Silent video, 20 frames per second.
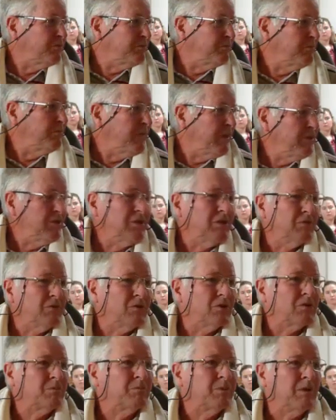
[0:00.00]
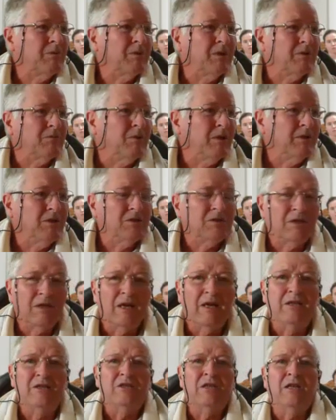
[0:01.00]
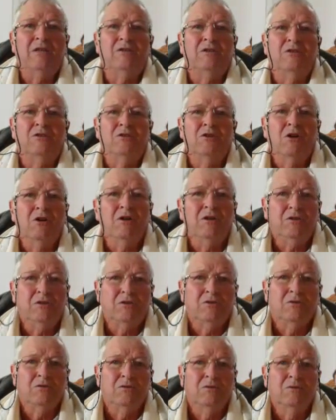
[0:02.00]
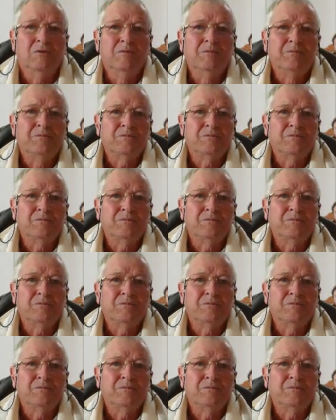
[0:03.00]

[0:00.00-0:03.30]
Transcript: most of us probably at one stage had to die to